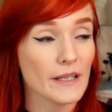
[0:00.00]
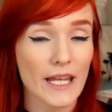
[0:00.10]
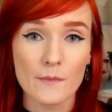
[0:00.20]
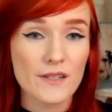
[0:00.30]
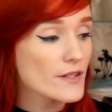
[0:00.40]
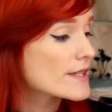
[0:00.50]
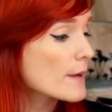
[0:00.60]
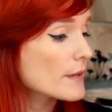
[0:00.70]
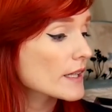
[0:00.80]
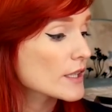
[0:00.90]
but hamsters
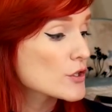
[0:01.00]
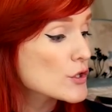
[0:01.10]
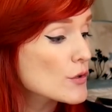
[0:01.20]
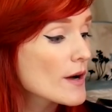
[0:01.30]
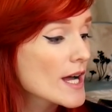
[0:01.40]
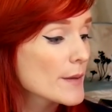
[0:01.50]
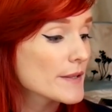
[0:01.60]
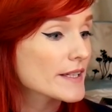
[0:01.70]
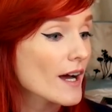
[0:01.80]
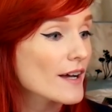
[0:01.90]
I'm not gonna do
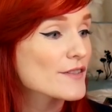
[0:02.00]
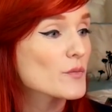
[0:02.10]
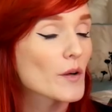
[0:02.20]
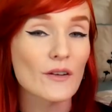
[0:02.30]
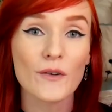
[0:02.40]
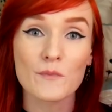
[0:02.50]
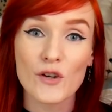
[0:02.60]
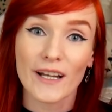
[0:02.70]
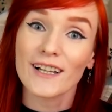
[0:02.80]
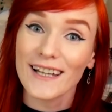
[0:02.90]
because one of them
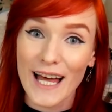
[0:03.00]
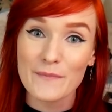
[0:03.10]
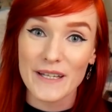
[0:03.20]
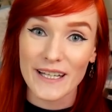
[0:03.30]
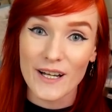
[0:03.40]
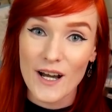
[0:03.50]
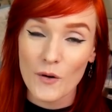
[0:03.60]
tried climbing,